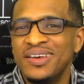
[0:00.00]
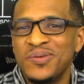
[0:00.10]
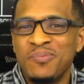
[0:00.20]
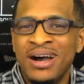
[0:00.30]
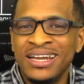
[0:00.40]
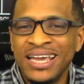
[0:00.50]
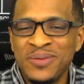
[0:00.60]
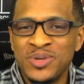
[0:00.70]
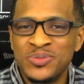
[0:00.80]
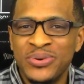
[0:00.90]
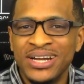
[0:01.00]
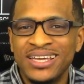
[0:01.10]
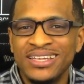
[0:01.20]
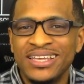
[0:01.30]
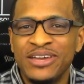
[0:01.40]
My name is Brandon
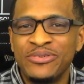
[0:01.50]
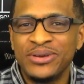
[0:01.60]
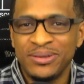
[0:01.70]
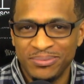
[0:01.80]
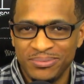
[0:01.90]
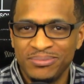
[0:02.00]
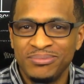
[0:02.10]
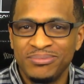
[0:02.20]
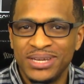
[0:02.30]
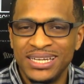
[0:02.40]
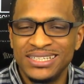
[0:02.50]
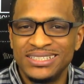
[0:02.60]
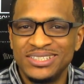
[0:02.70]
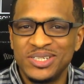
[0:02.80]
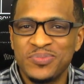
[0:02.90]
Keith Avery, and this
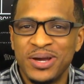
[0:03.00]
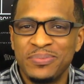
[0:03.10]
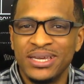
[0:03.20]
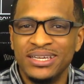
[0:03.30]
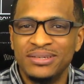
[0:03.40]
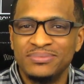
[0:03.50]
is just my opinion.